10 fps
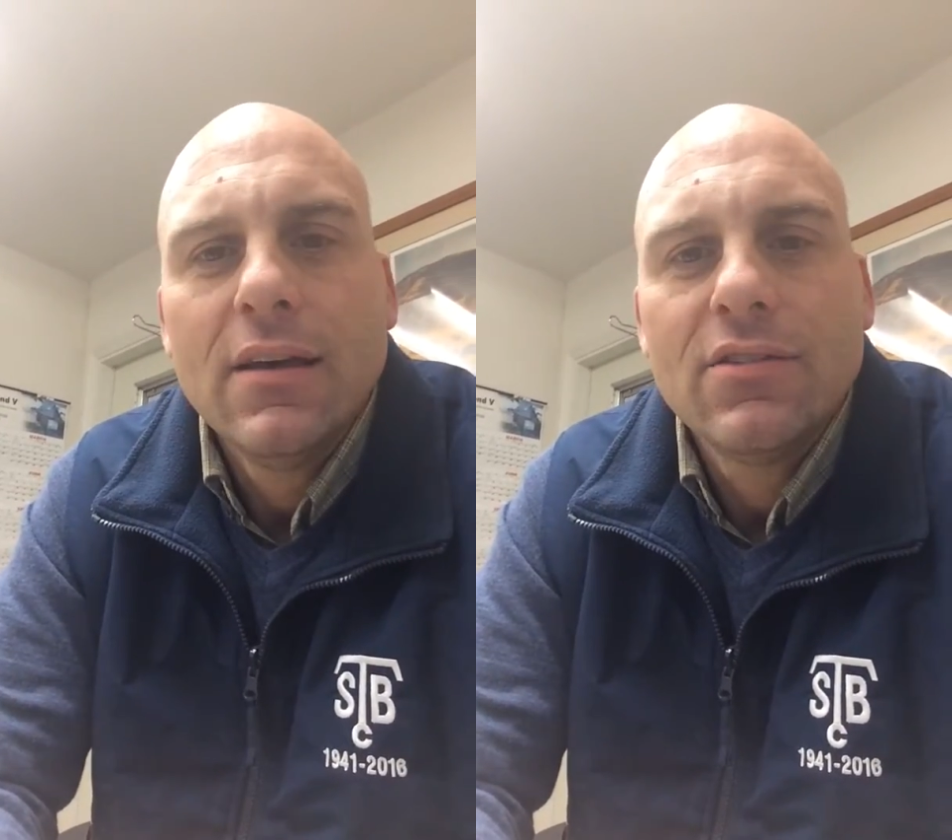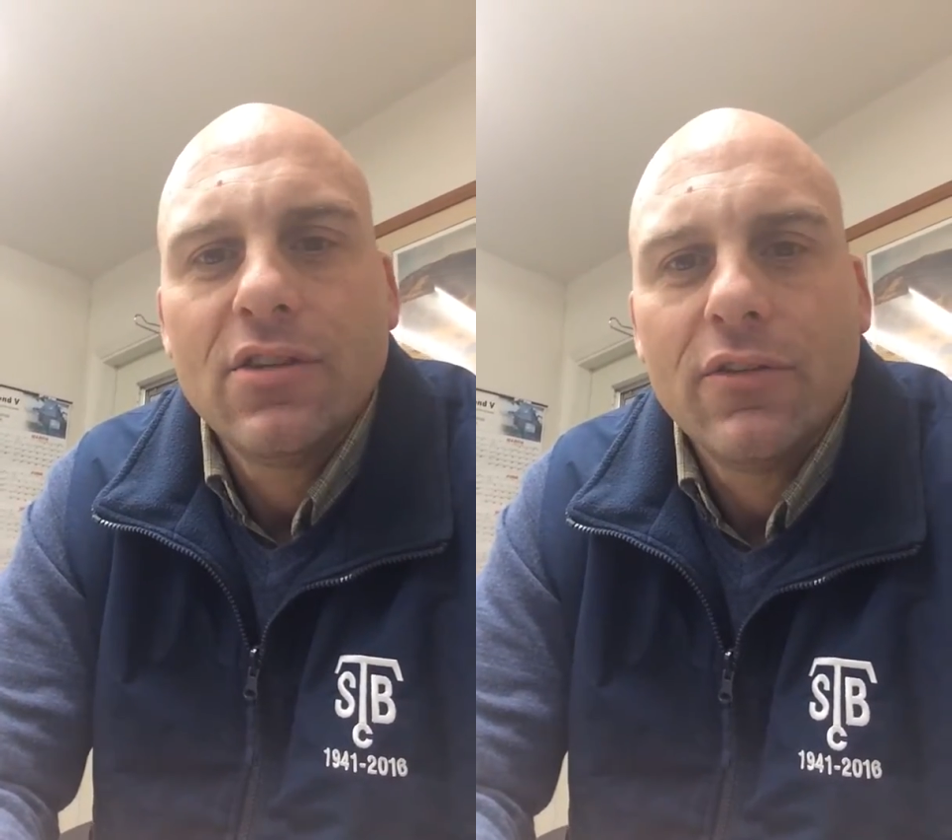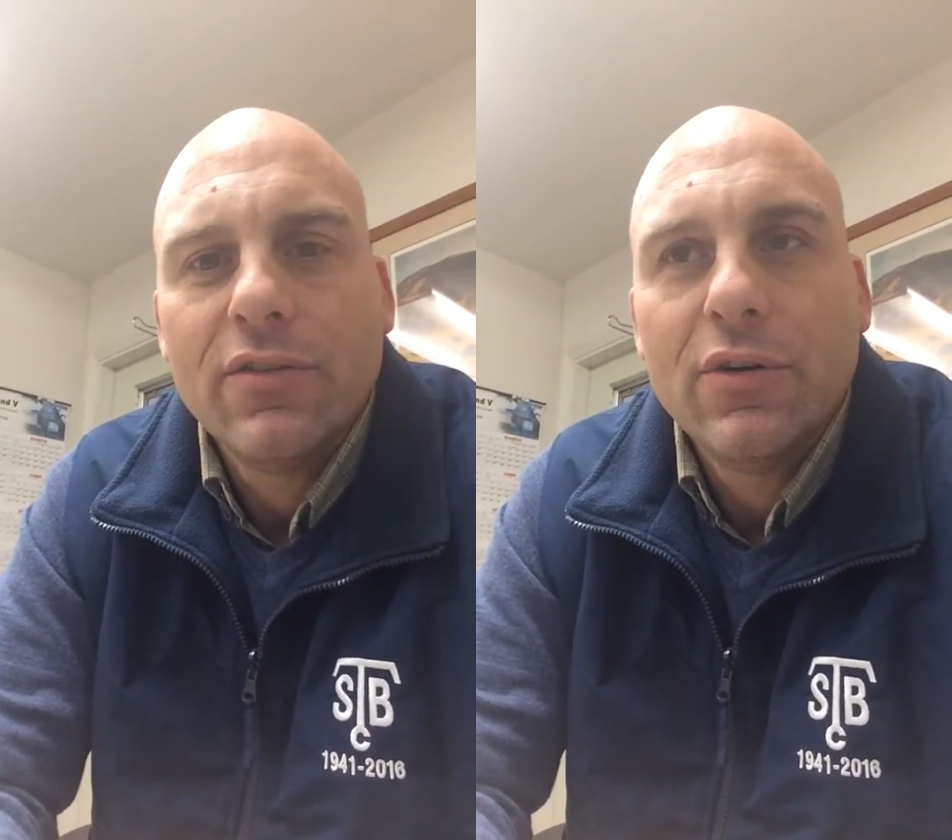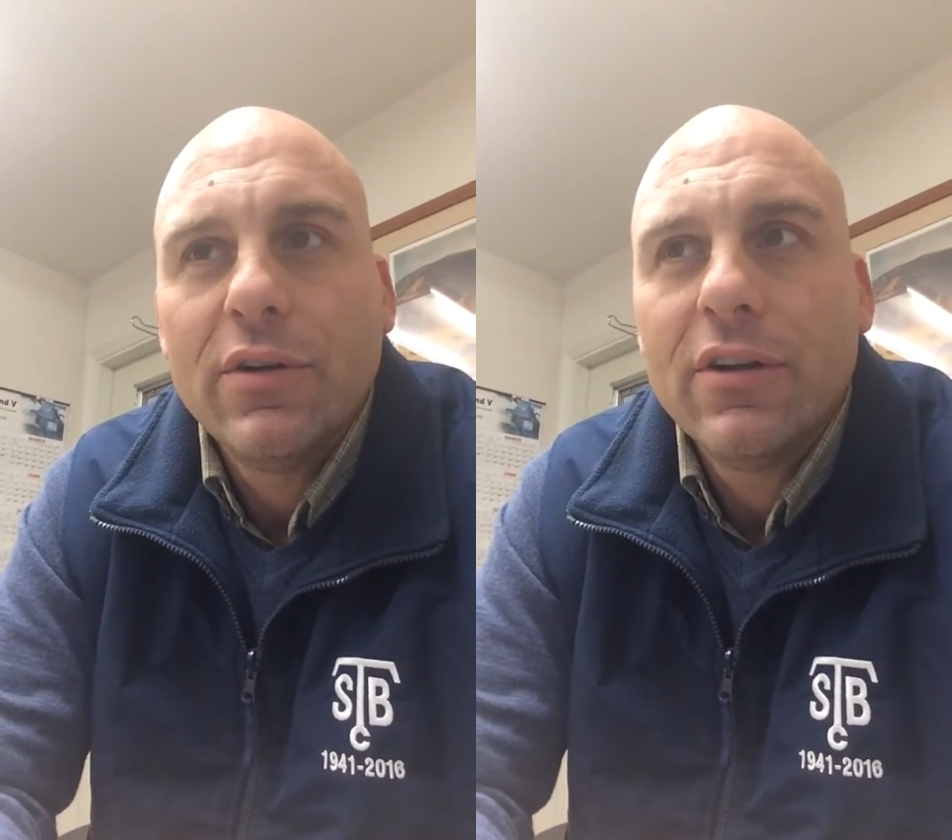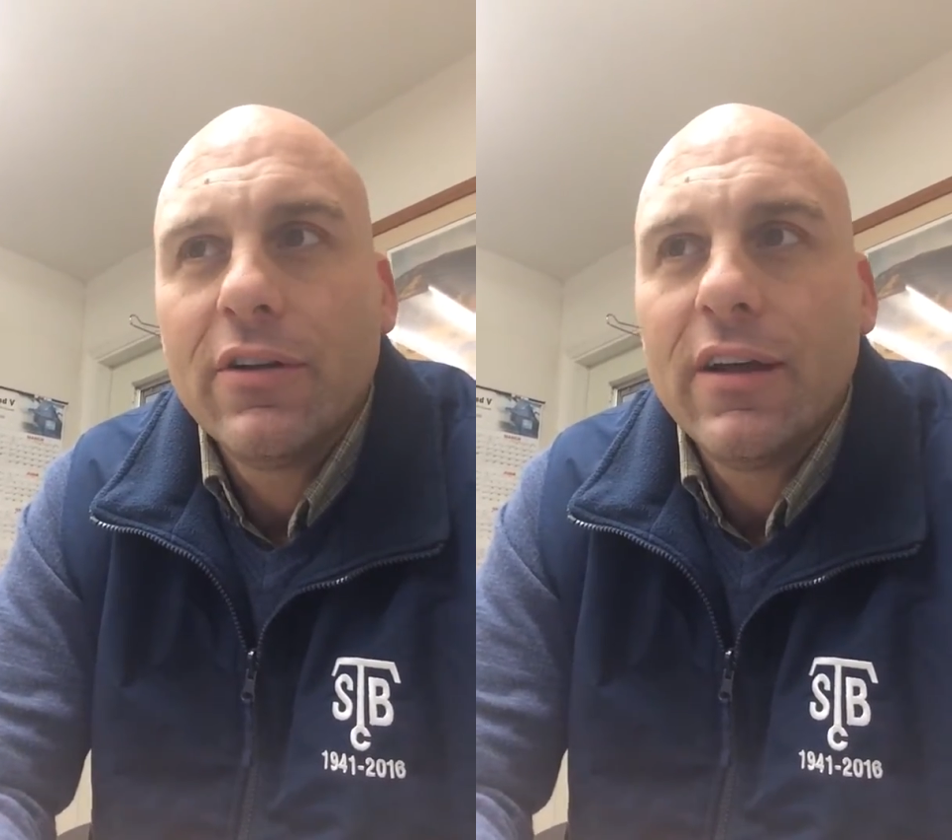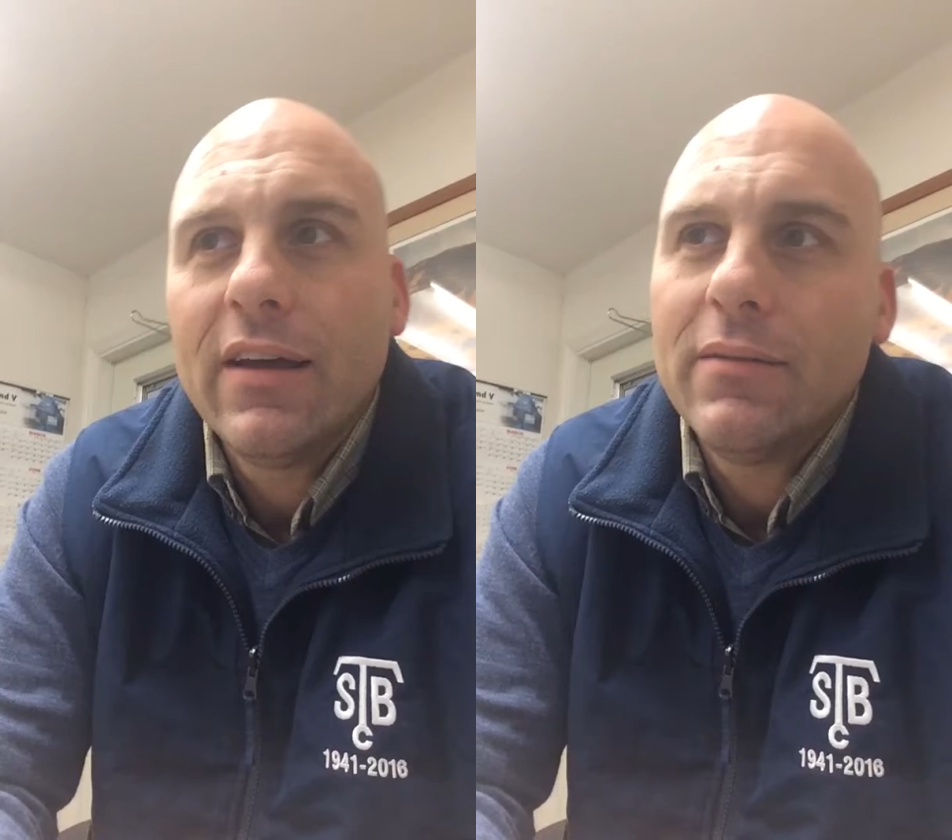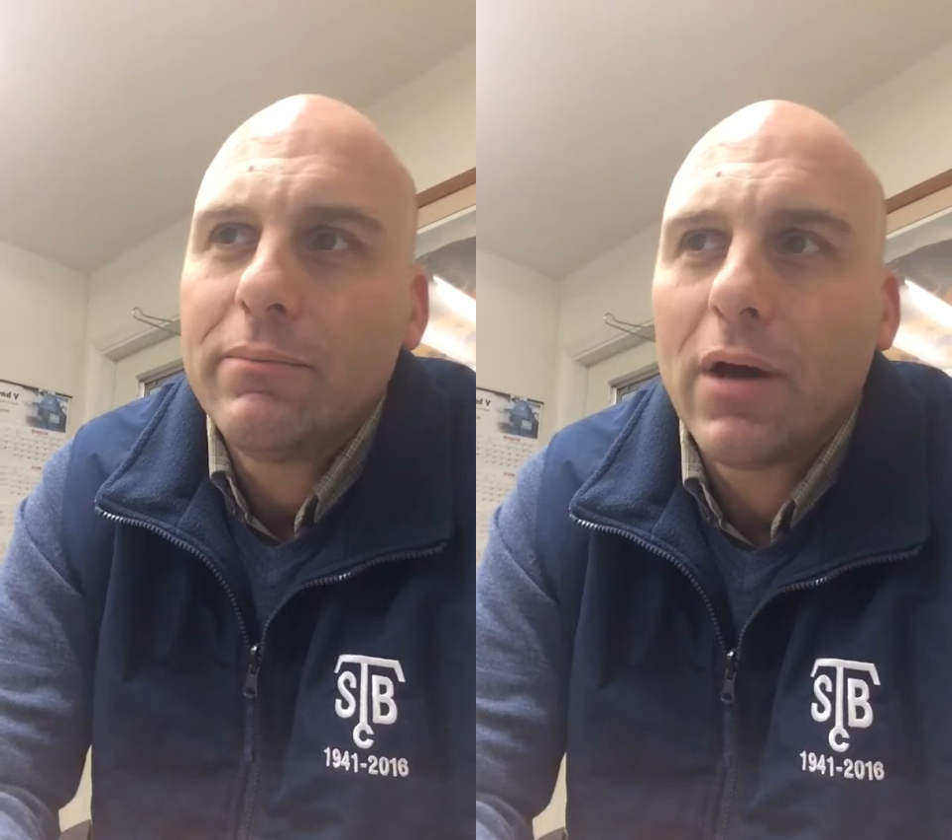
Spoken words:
Cell phone, internet,